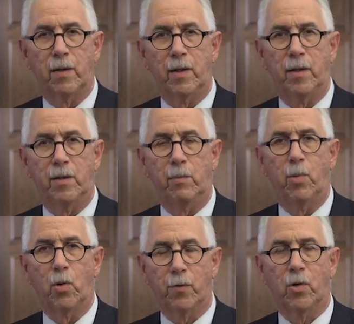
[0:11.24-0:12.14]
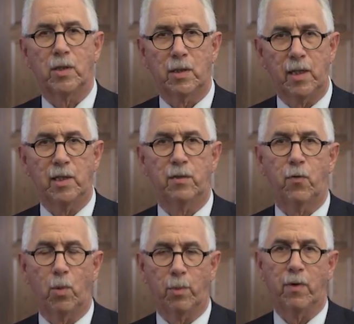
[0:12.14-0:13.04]
in the Board of Trustees
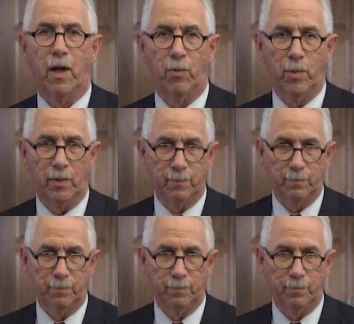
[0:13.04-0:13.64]
form of government.